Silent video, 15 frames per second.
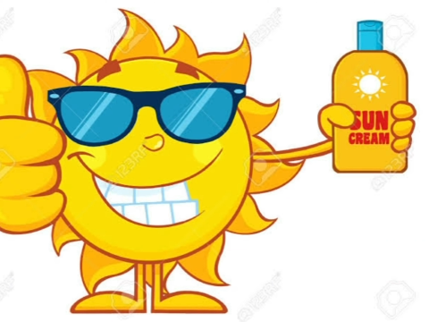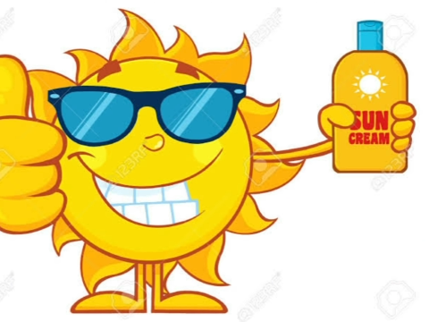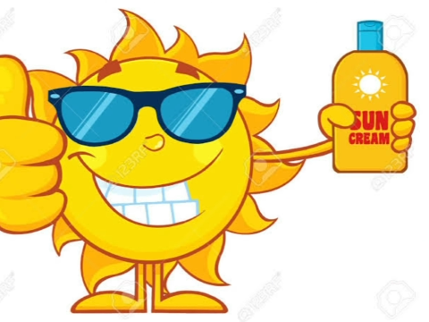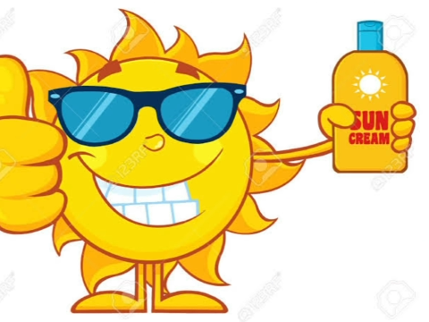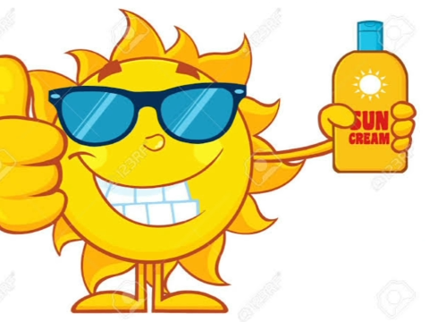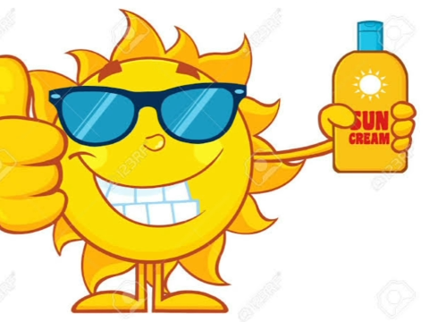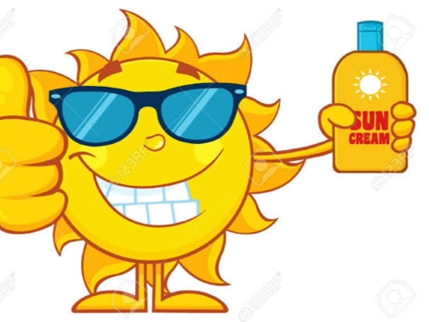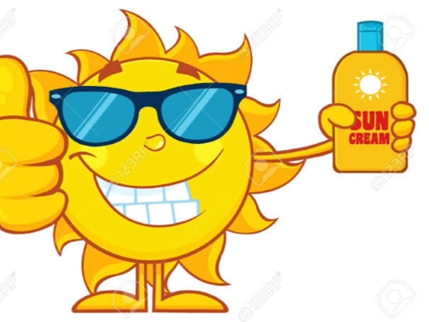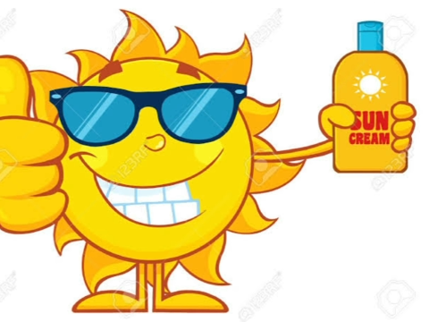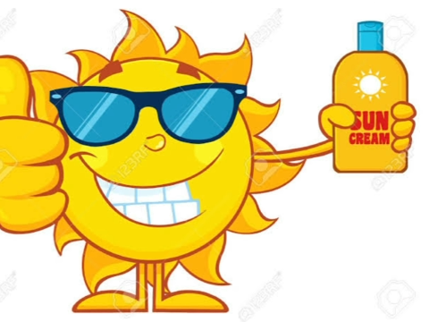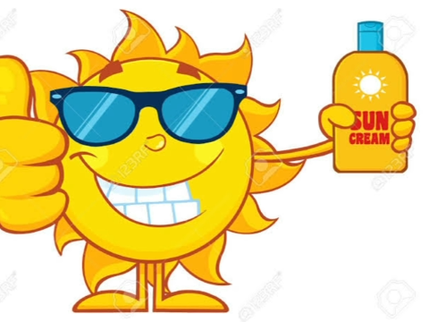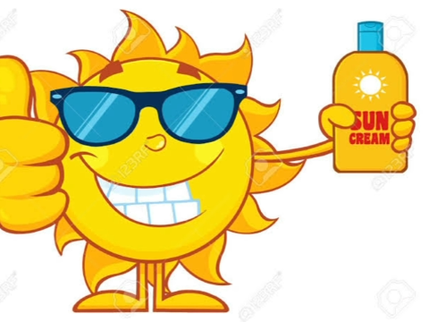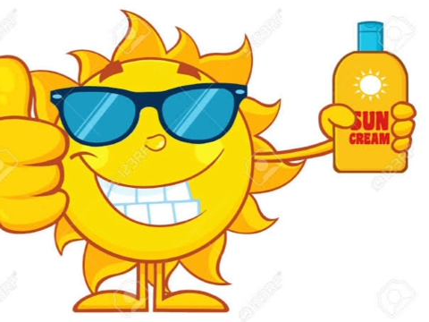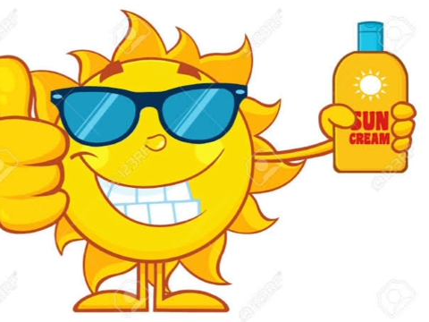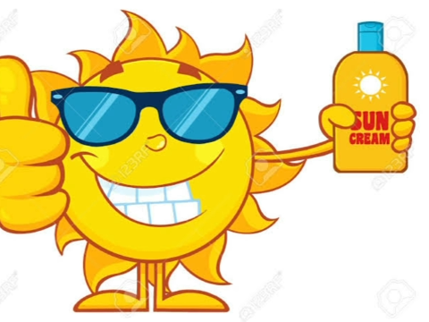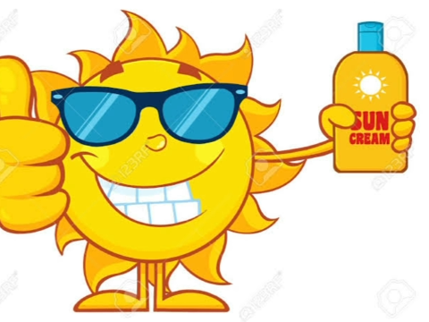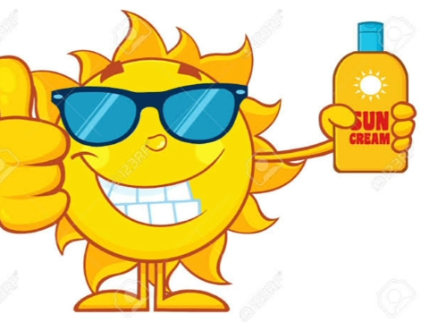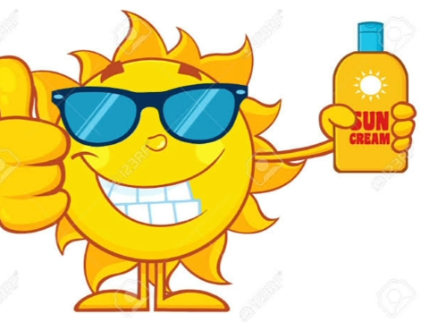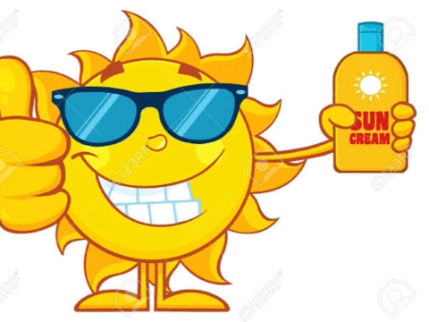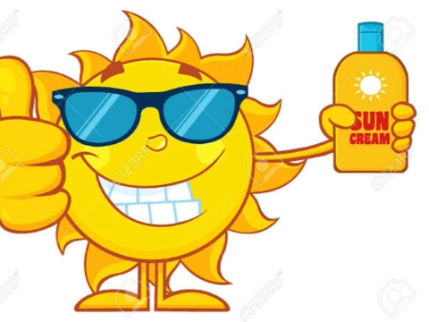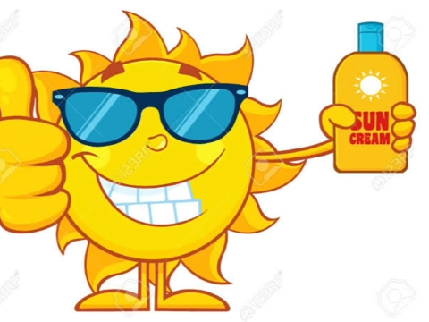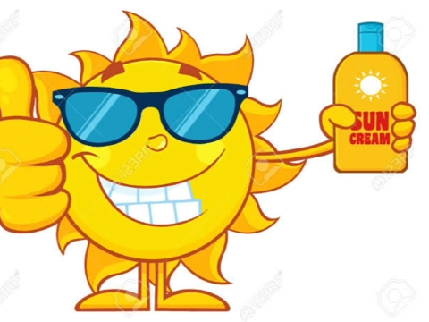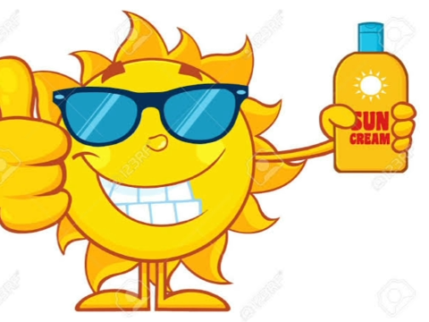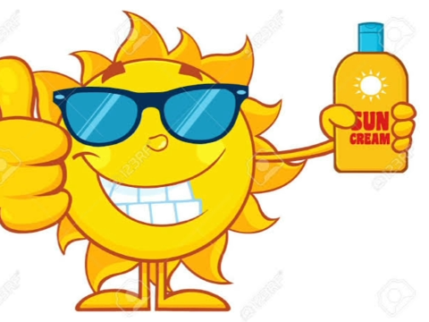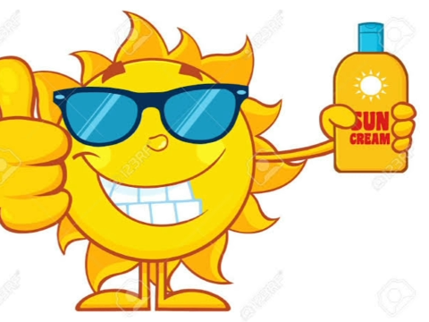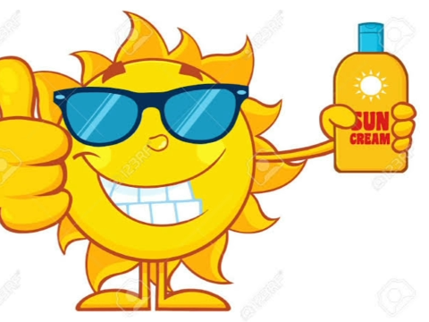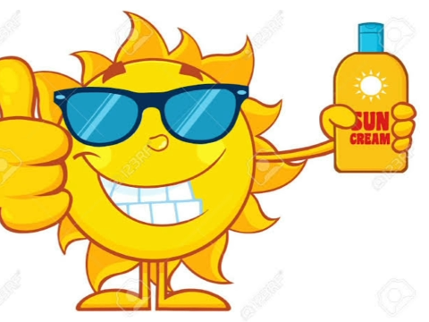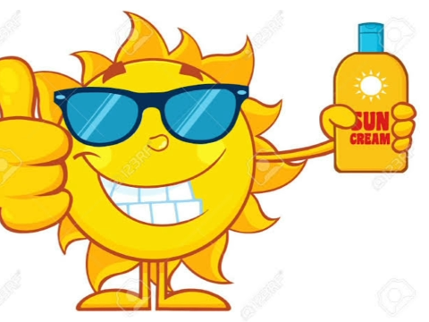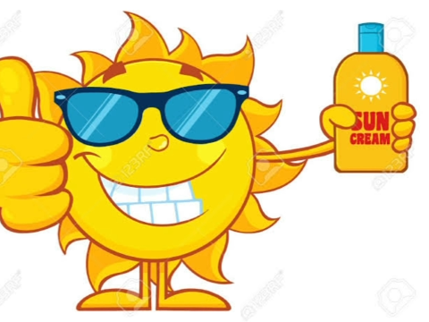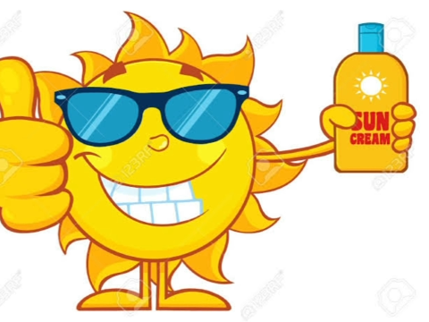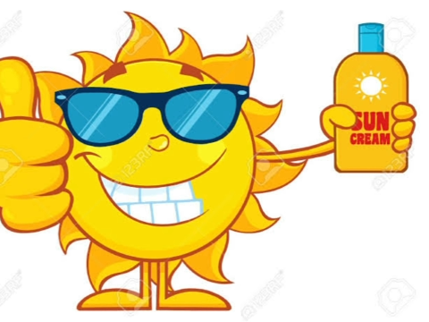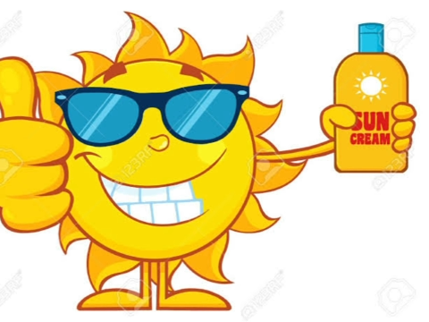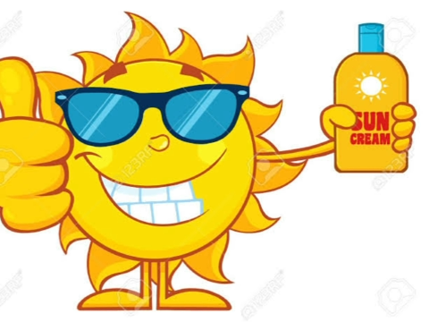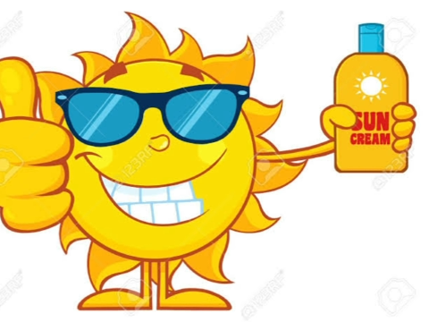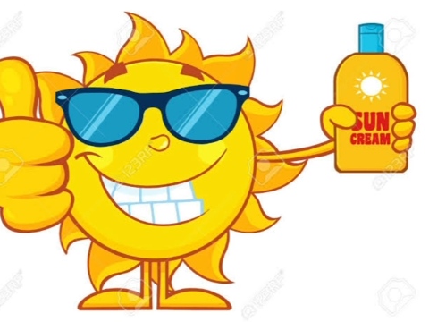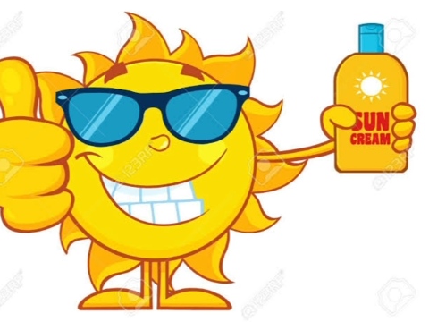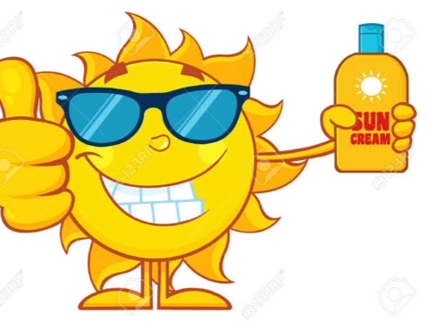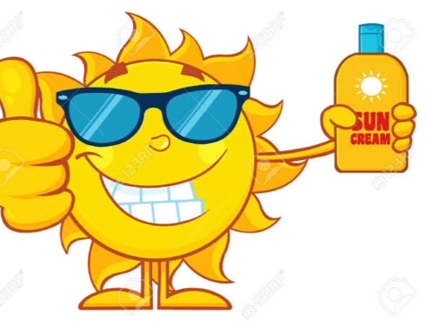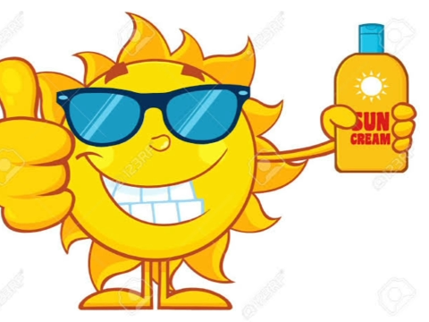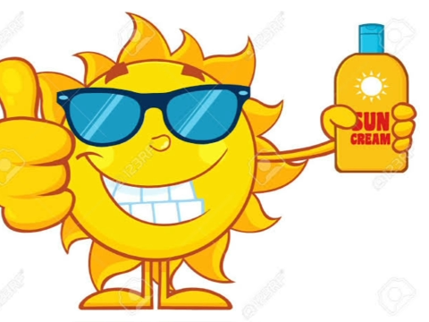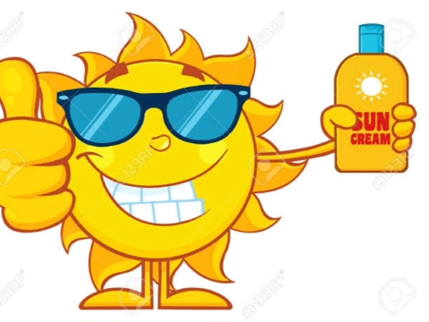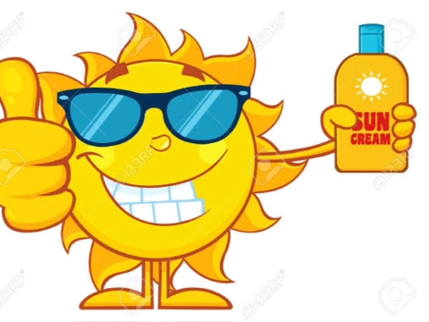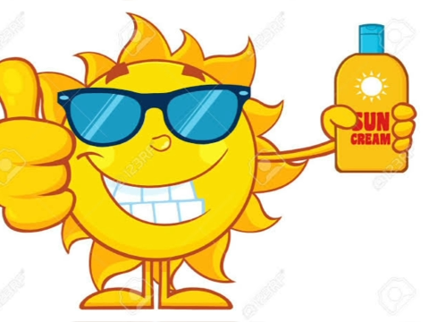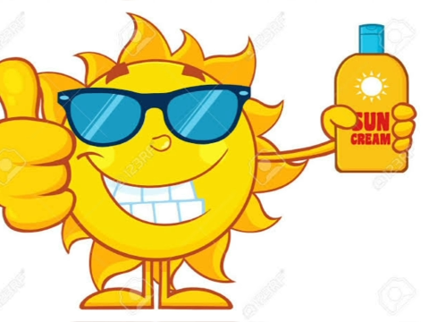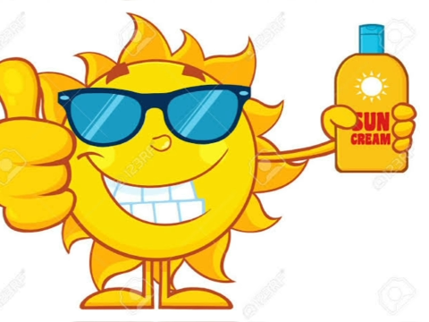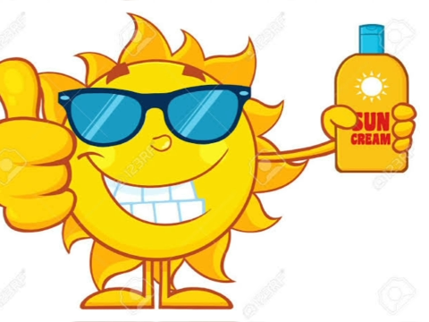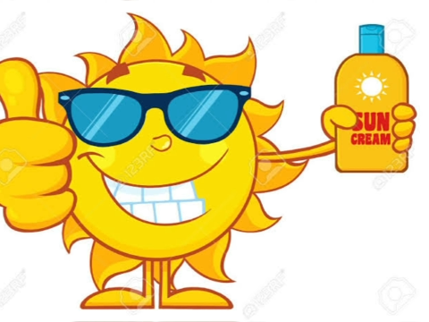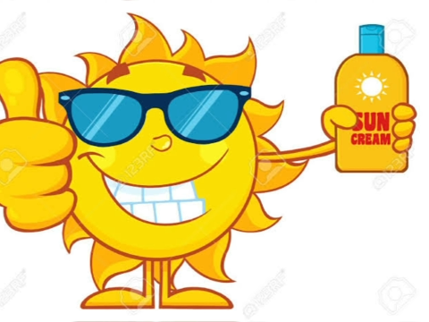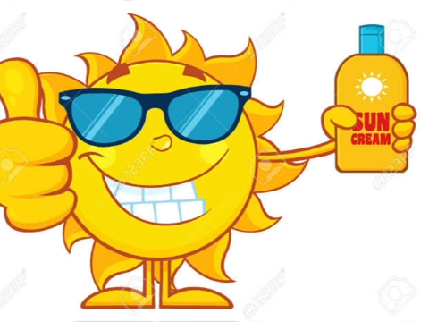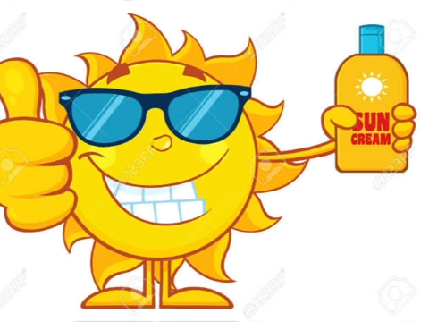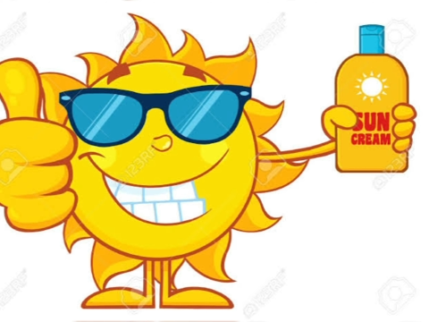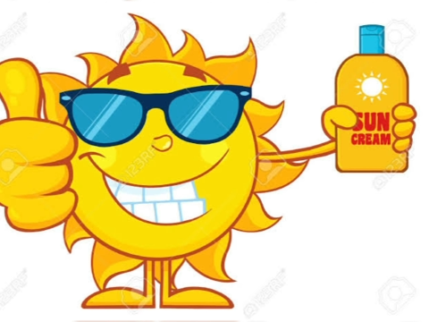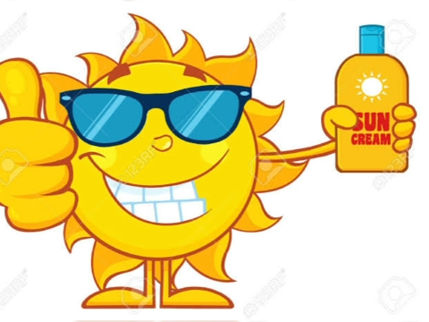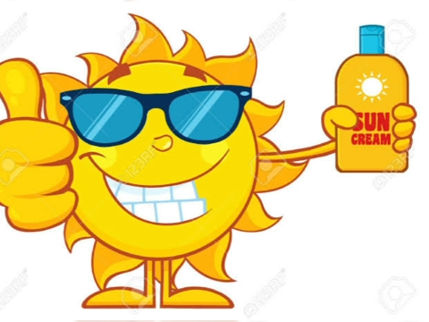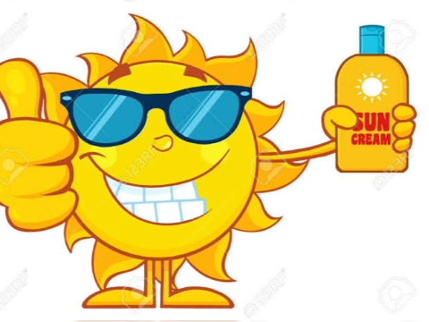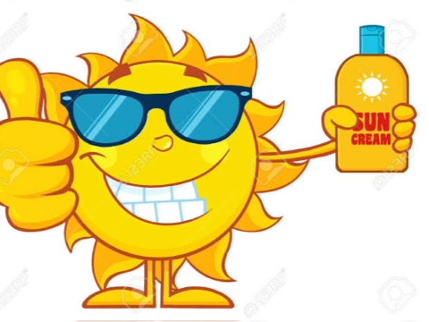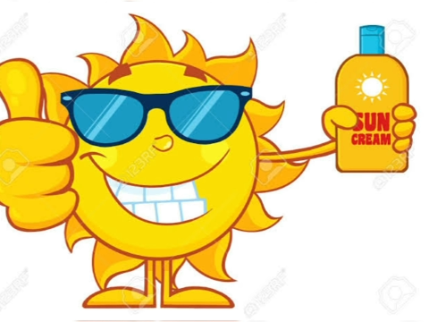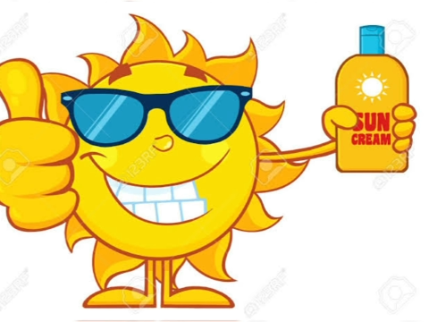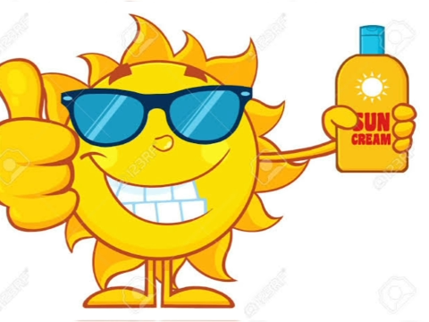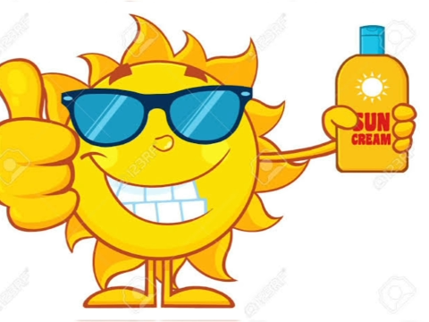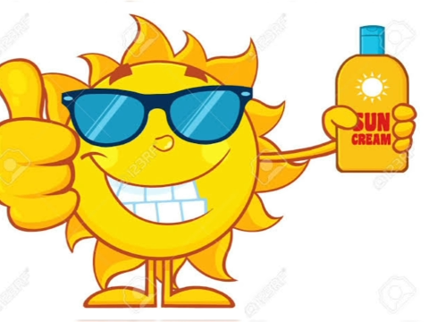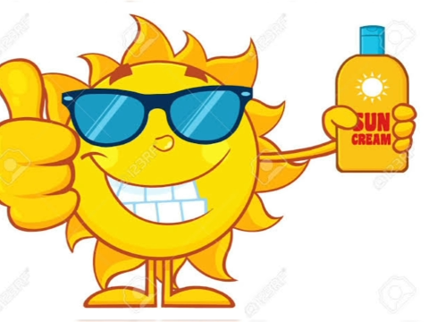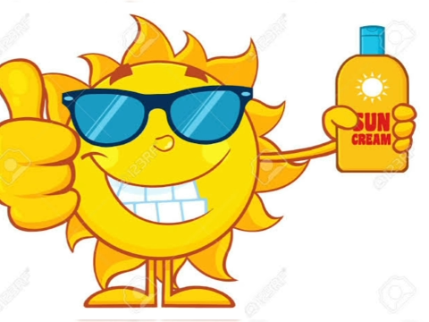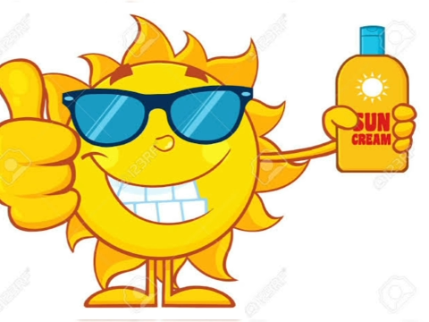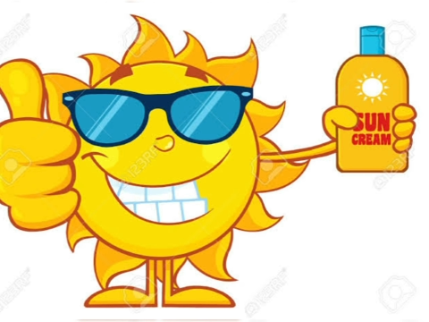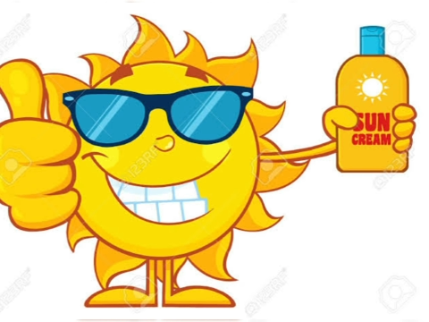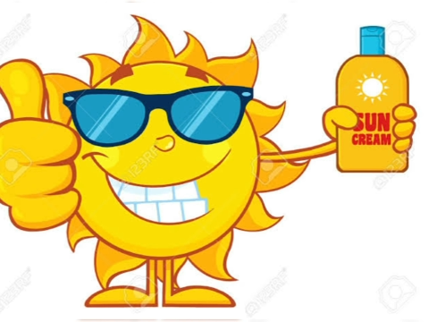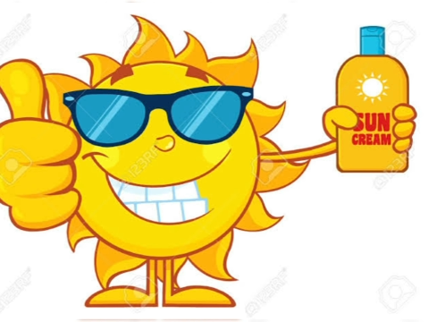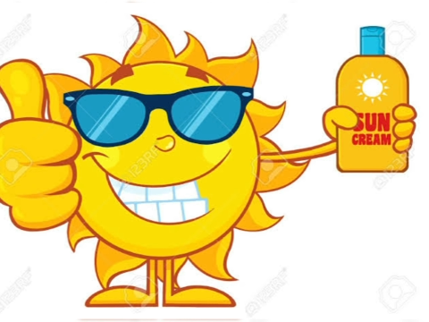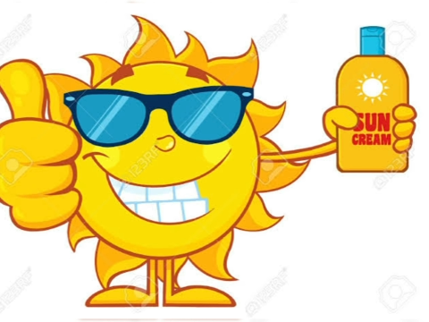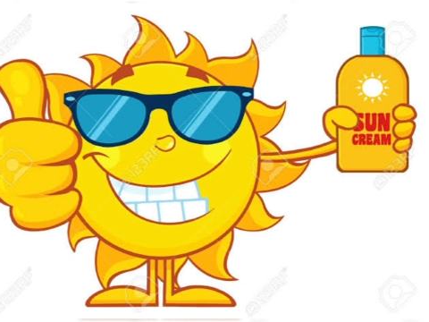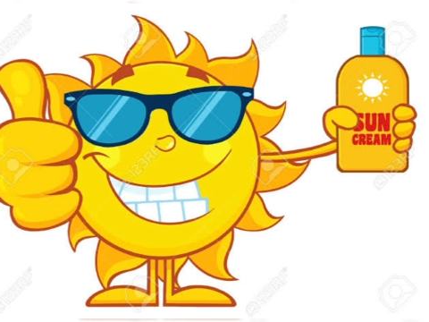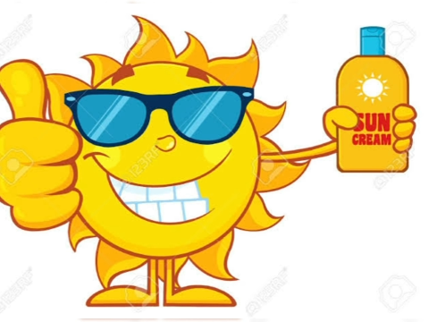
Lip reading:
(no speaker visible)